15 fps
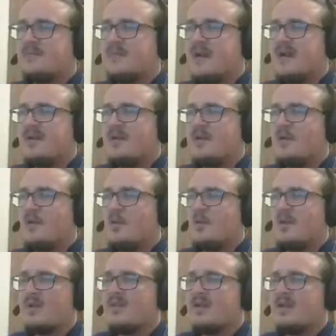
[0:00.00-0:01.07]
I don't know
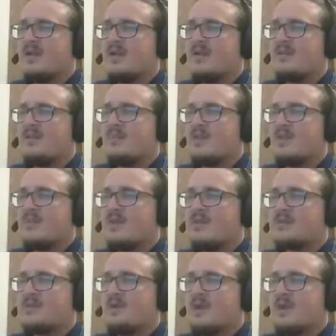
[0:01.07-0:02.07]
where the hell are the people, so